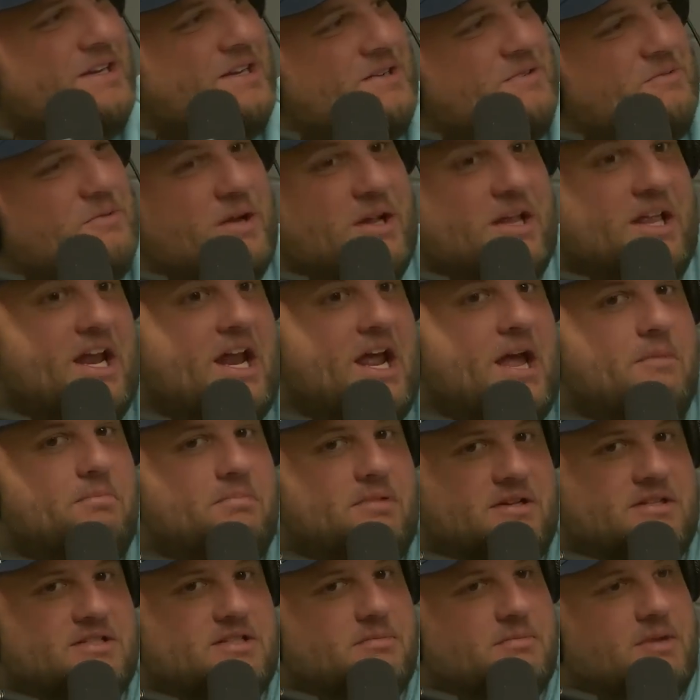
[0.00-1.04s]
well it
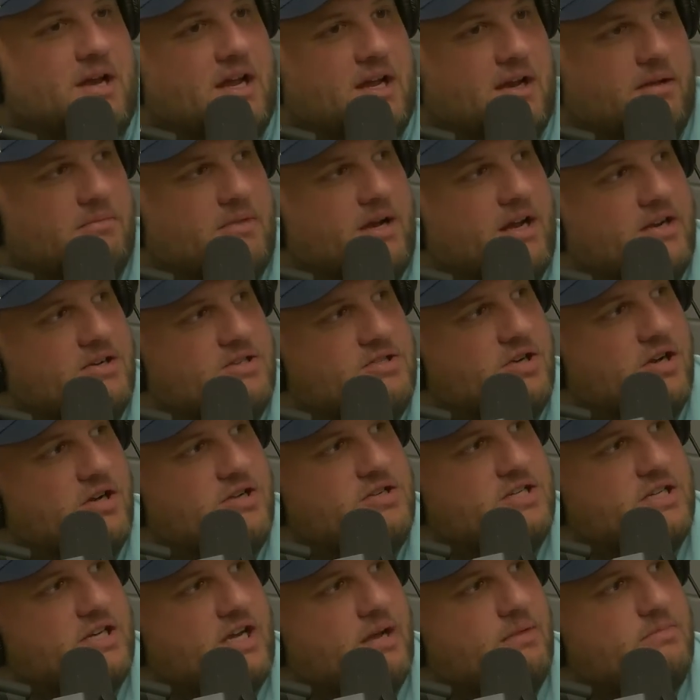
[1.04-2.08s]
happens i'm it not, happens. not,
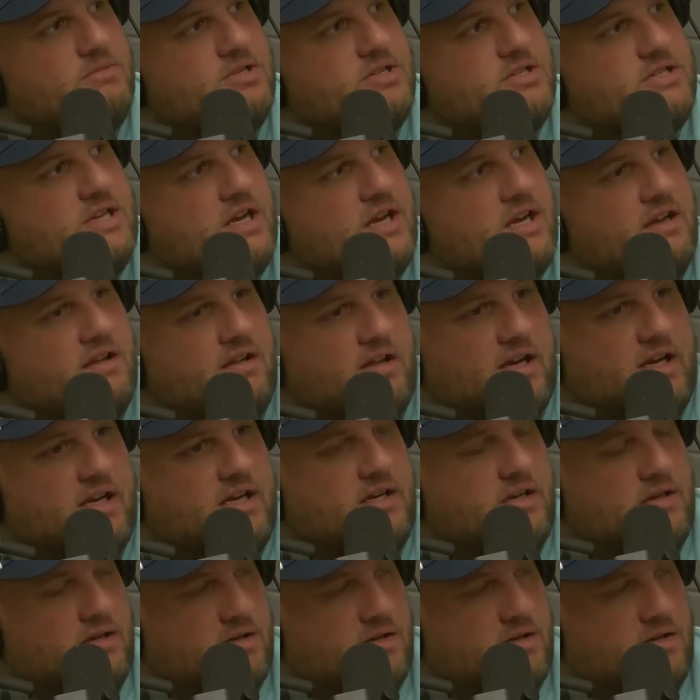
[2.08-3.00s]
judging it i'm happens. just saying like if